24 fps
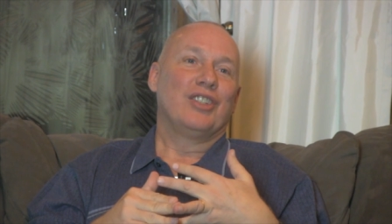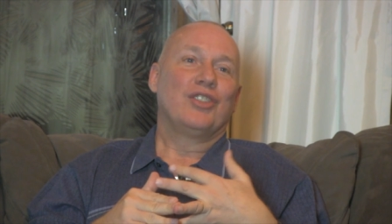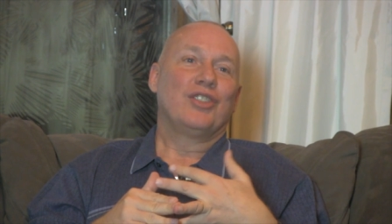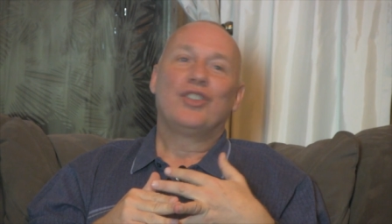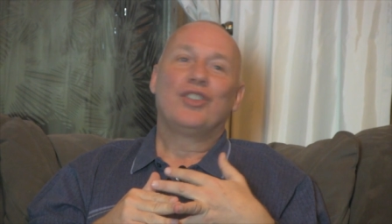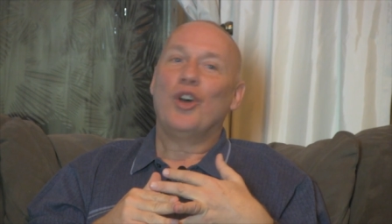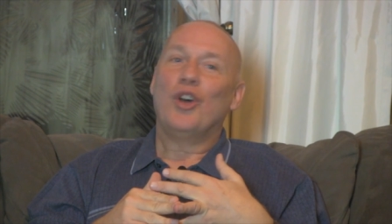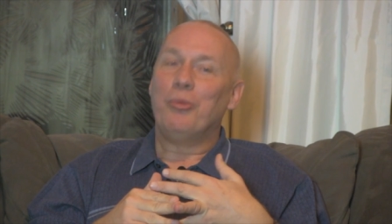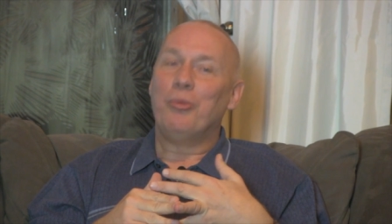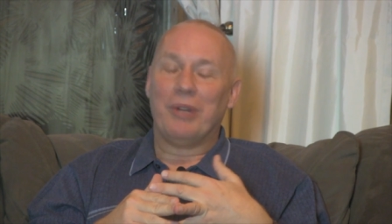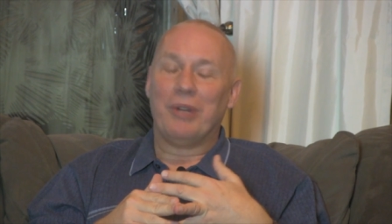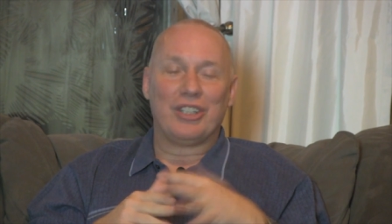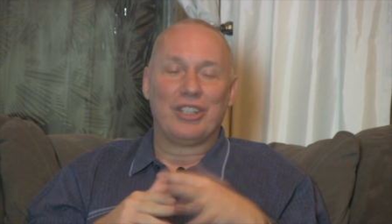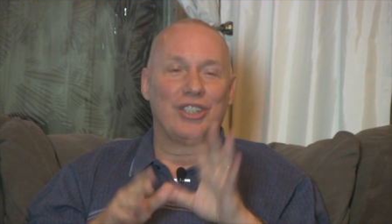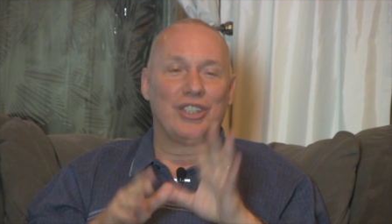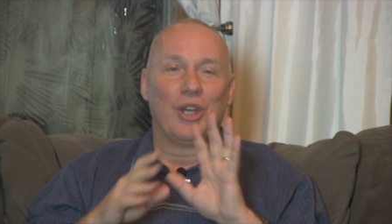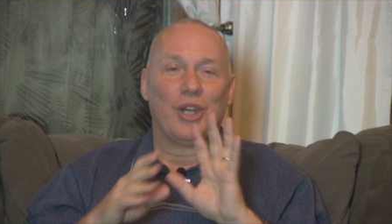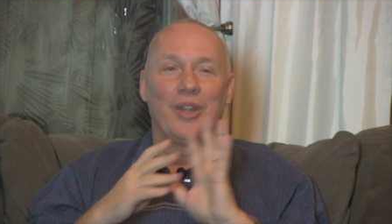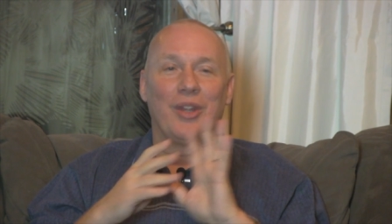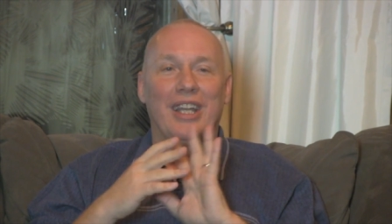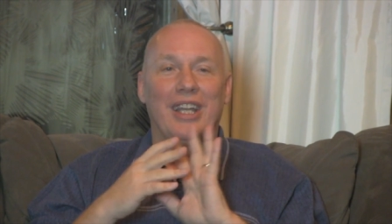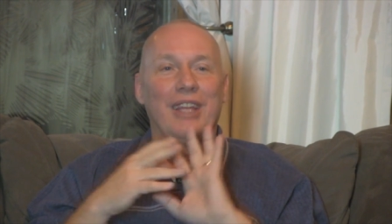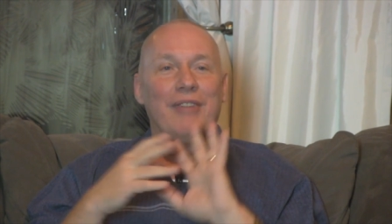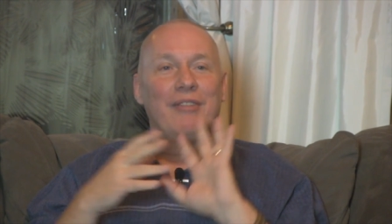so much
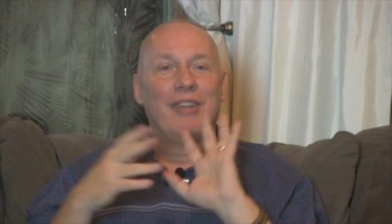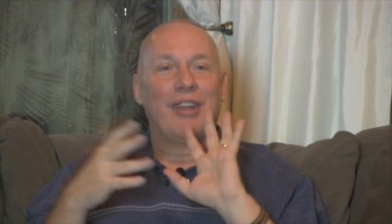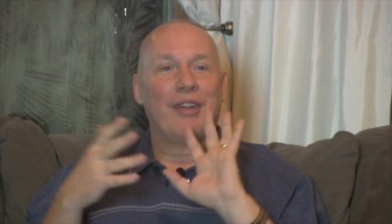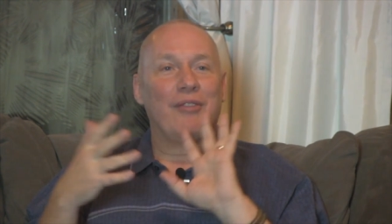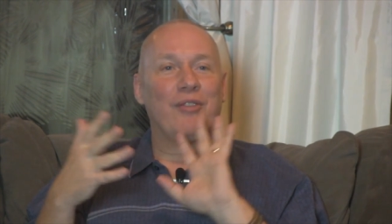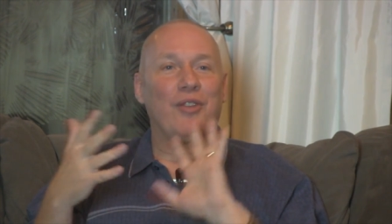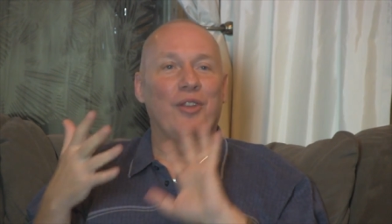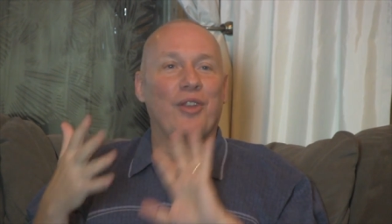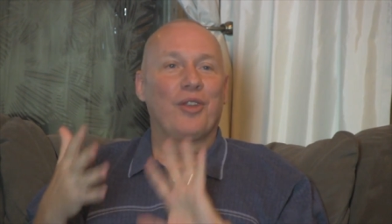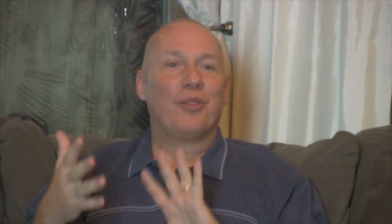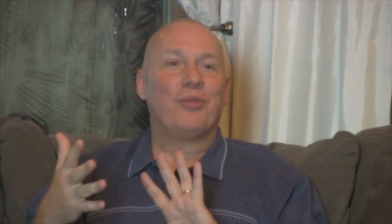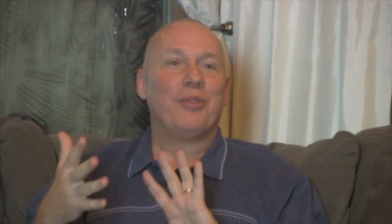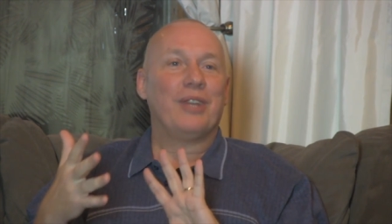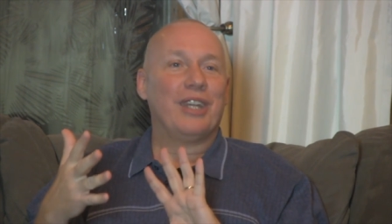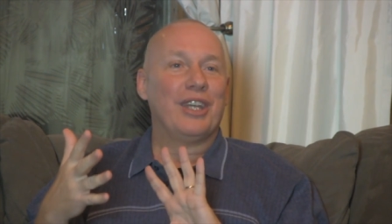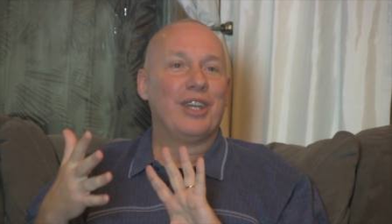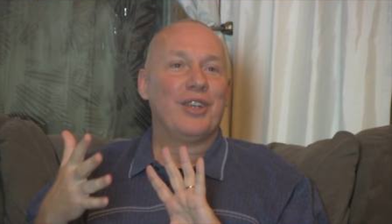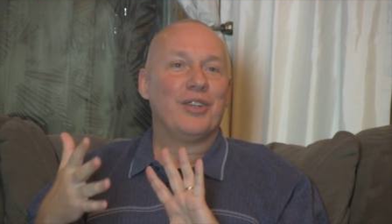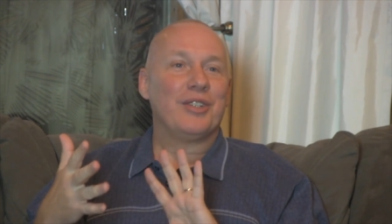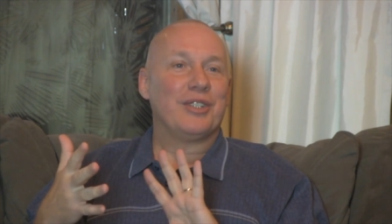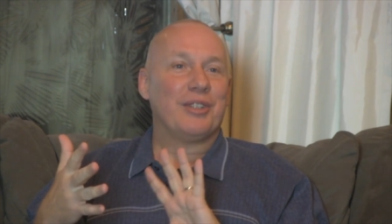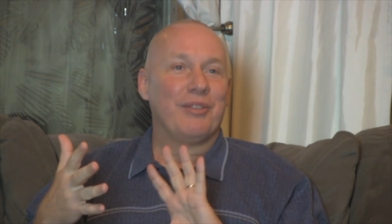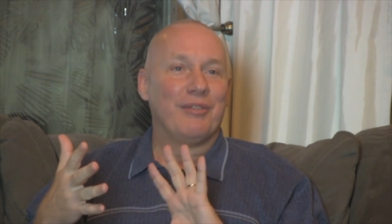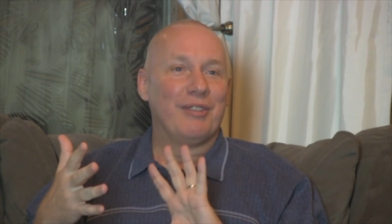so that even after three
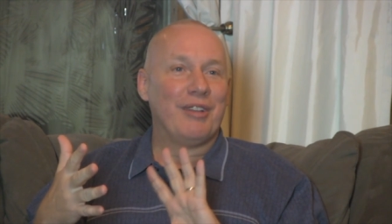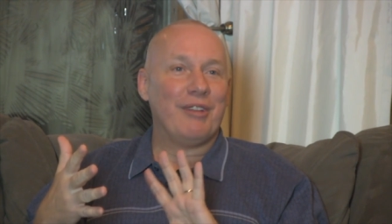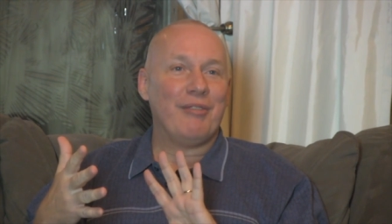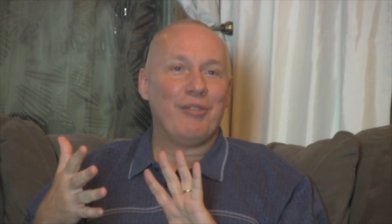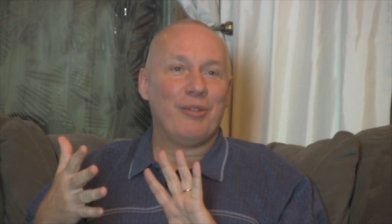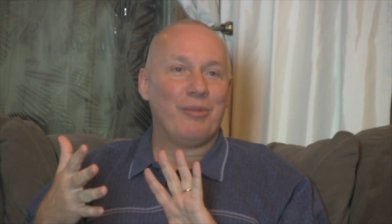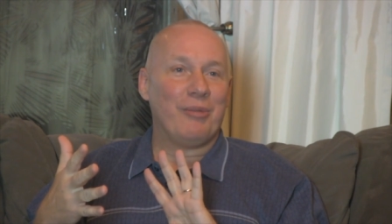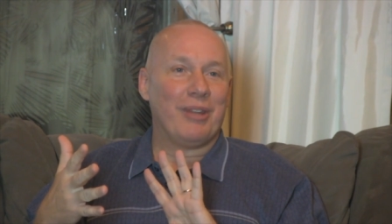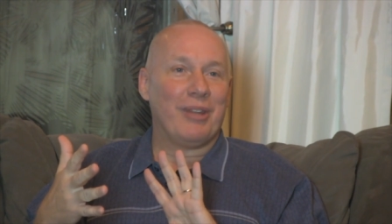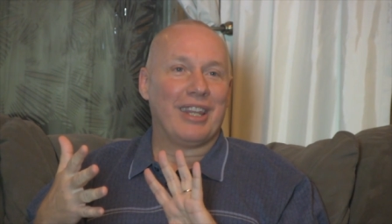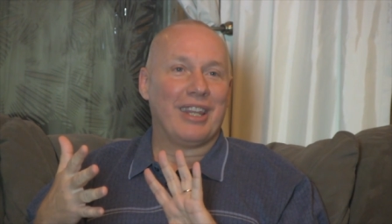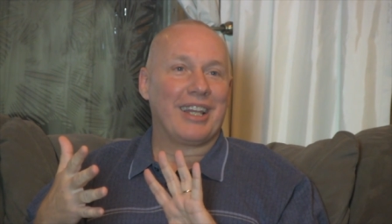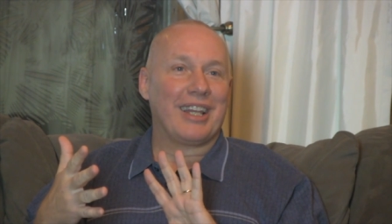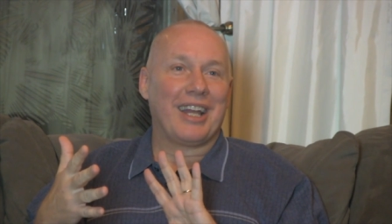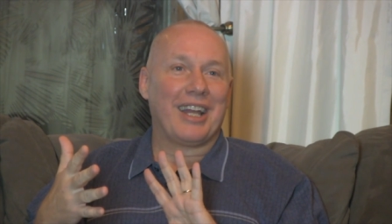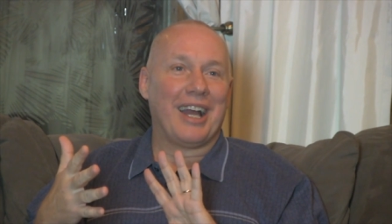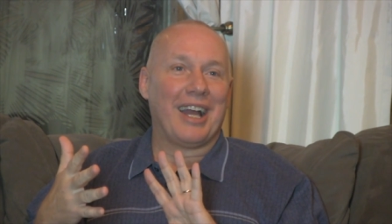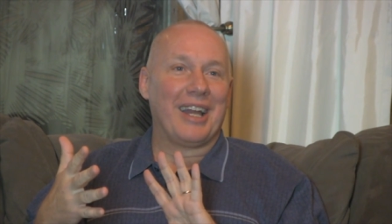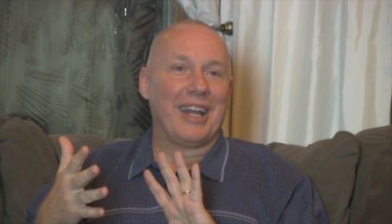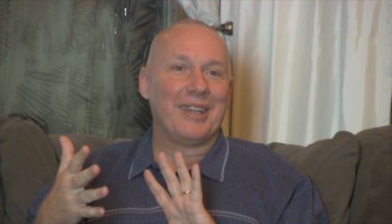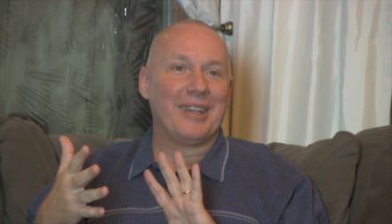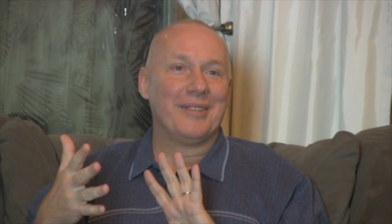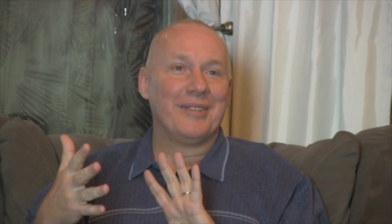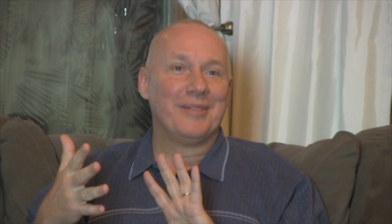years of living with the
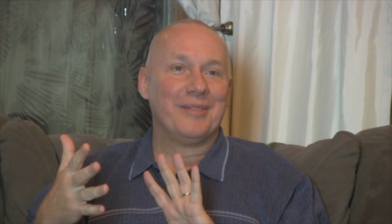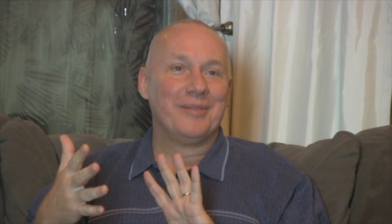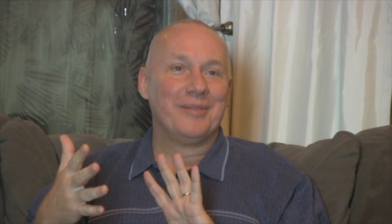guy,